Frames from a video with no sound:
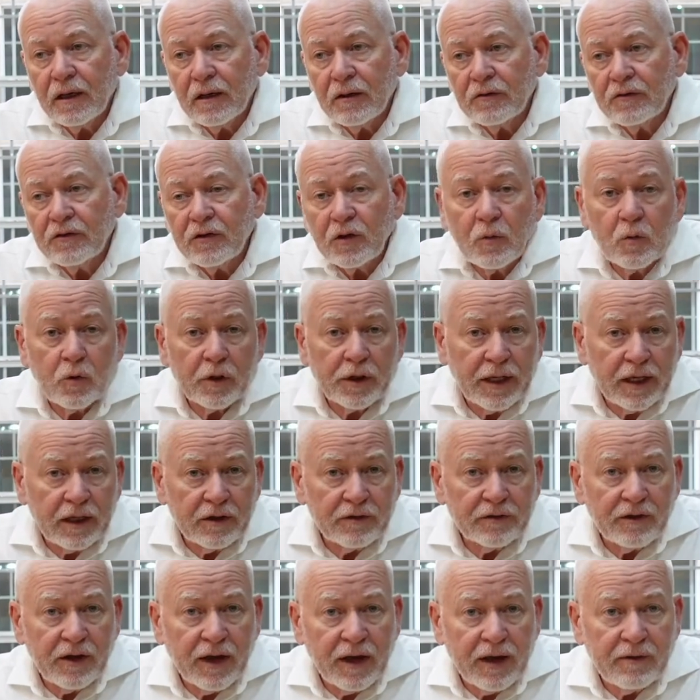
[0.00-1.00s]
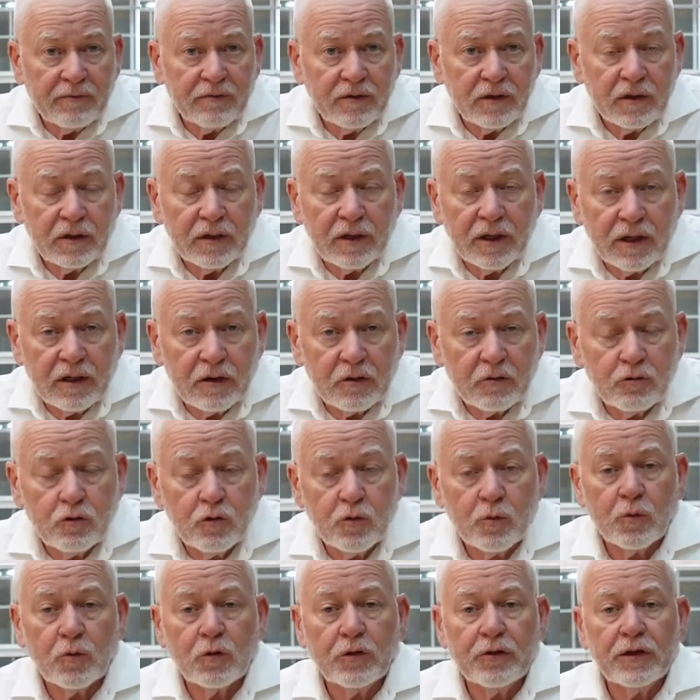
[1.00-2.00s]
Someone has to have it in that
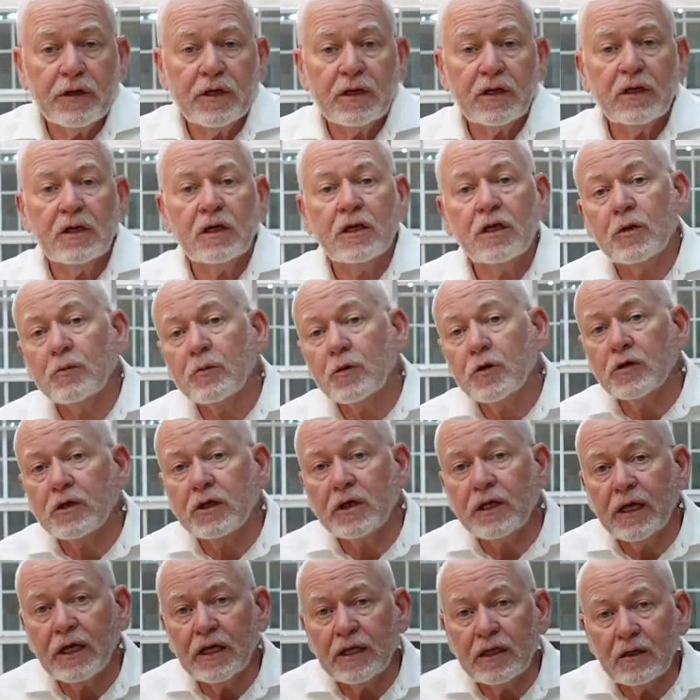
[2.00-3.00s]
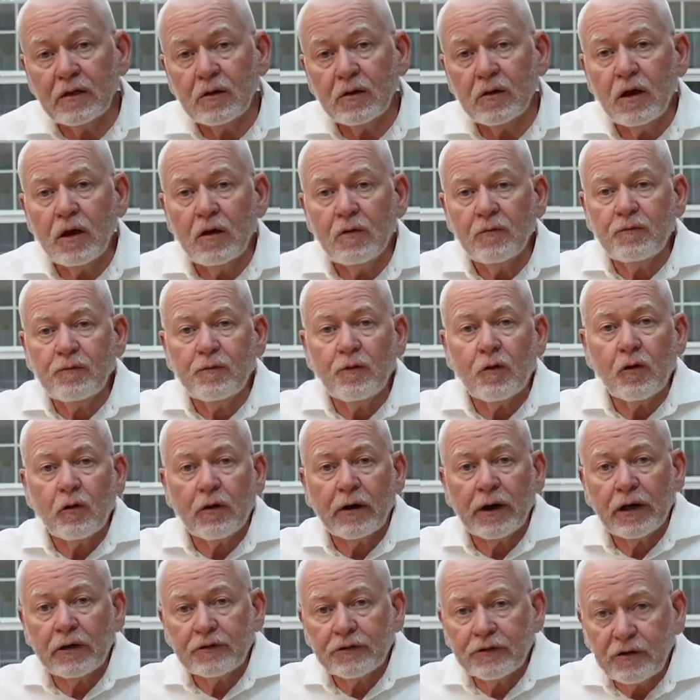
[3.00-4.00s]
group where they can communicate it
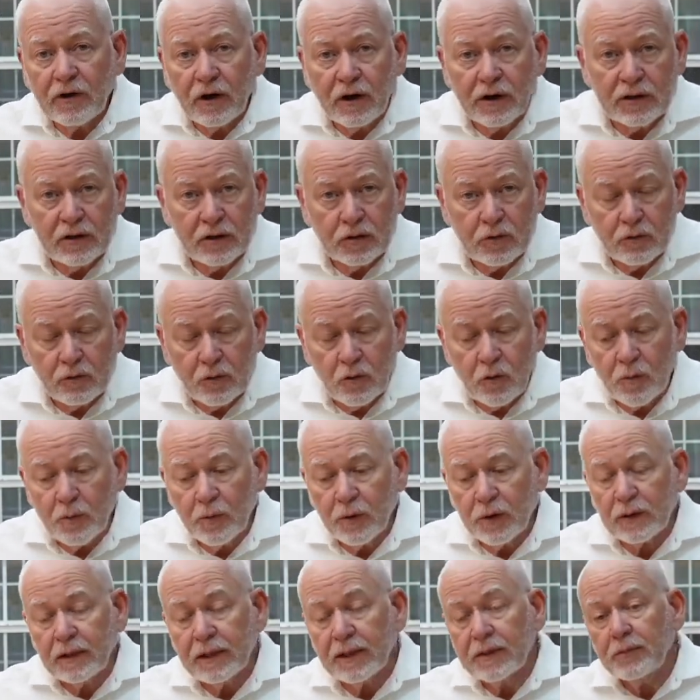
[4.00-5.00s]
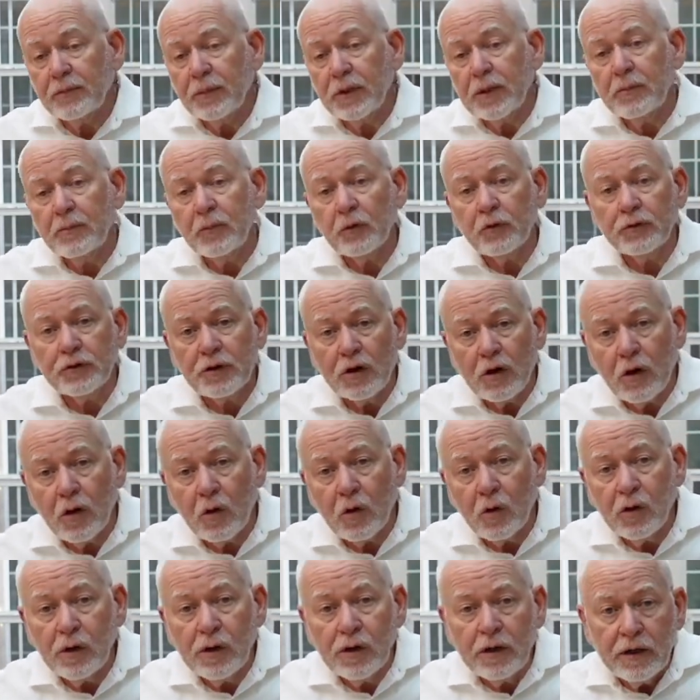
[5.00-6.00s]
far outside the group, but let people
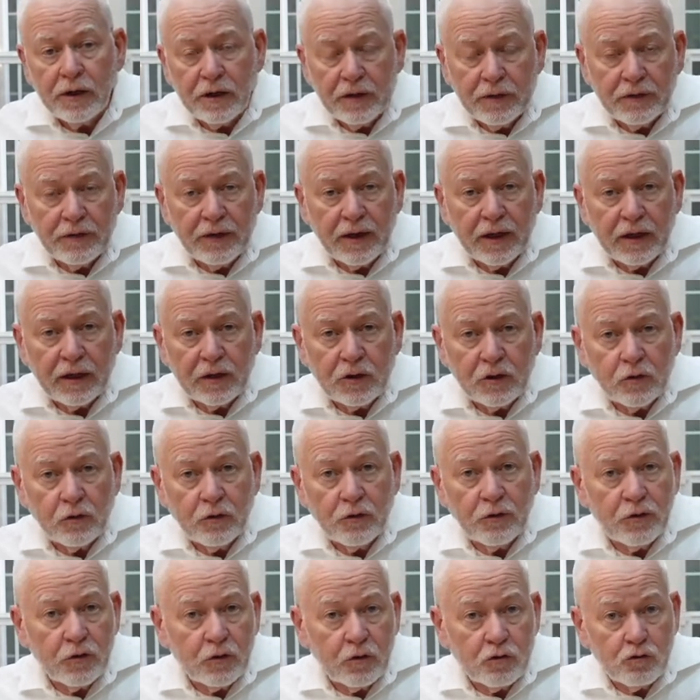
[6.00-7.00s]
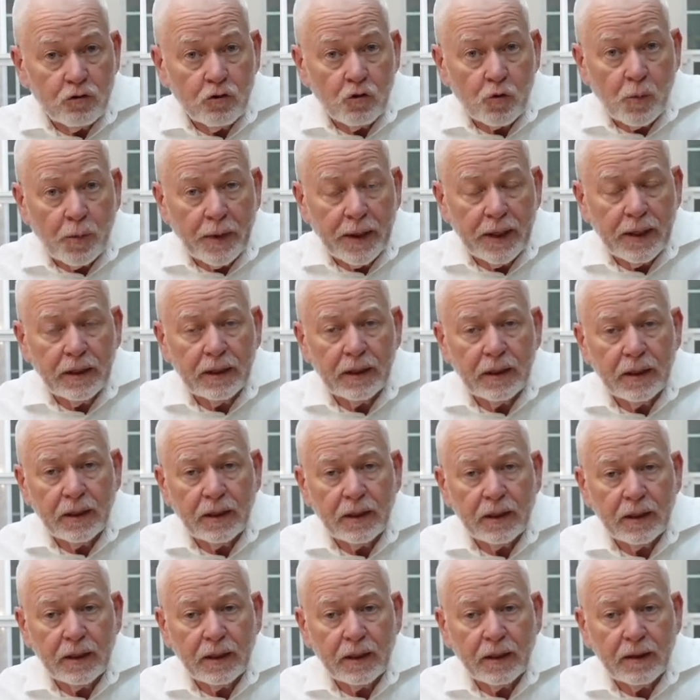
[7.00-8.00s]
know that you're the group
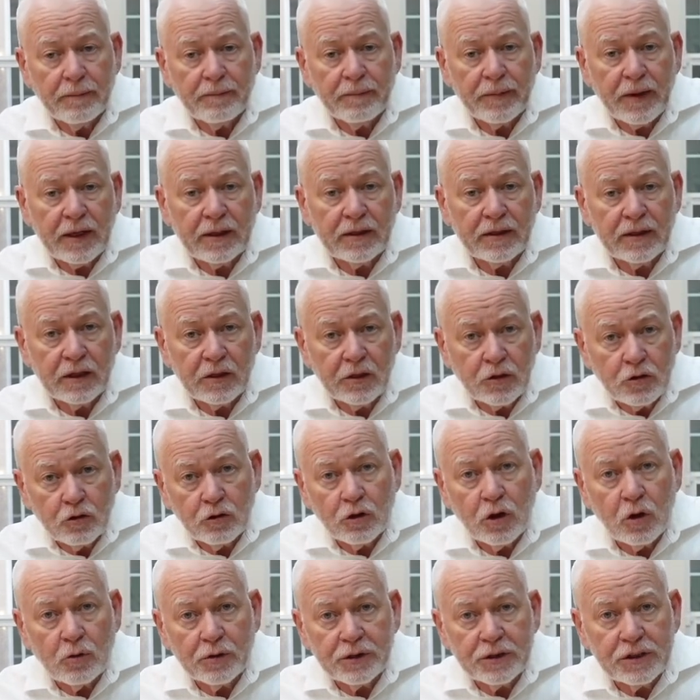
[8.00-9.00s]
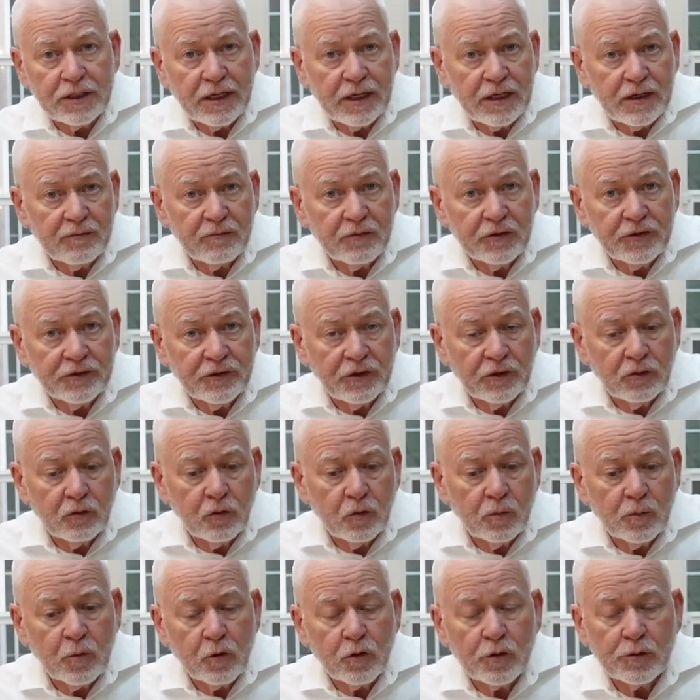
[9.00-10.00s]
and that you're going to every
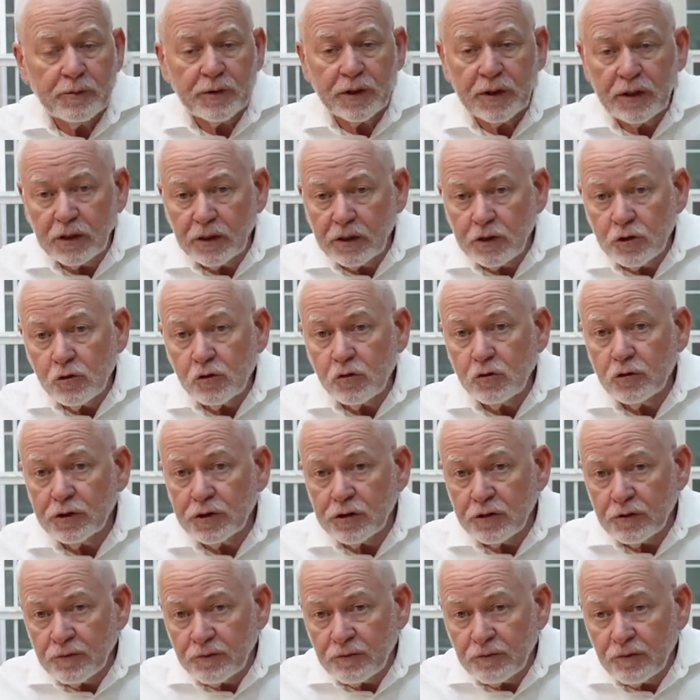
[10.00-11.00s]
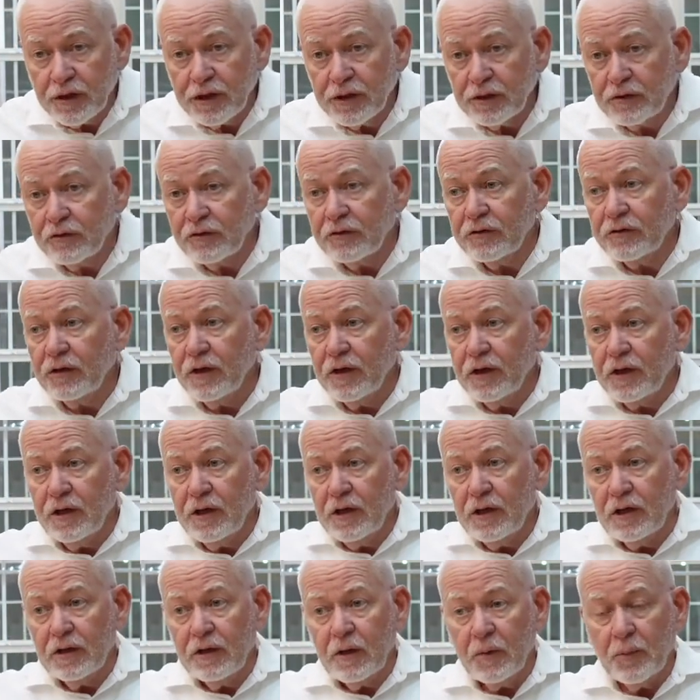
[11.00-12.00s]
single board meeting, you and your friends,
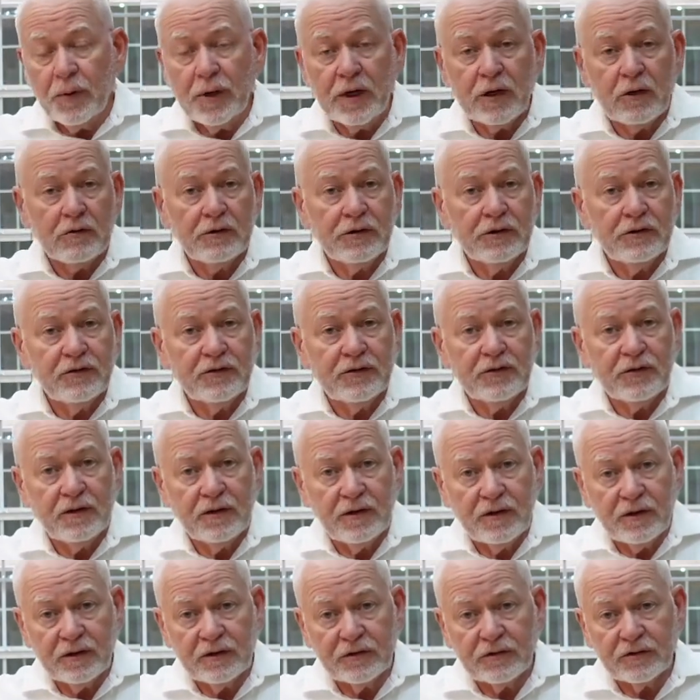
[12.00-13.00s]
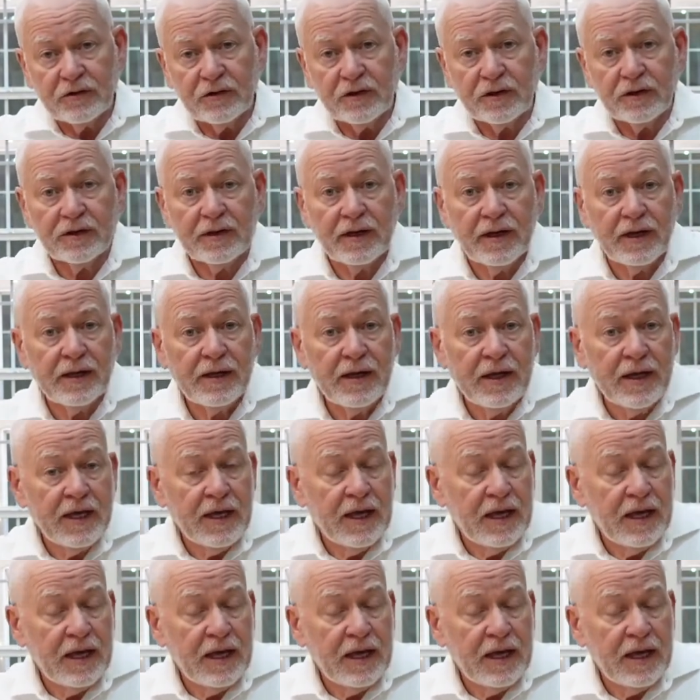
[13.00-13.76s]
the parents, things like that.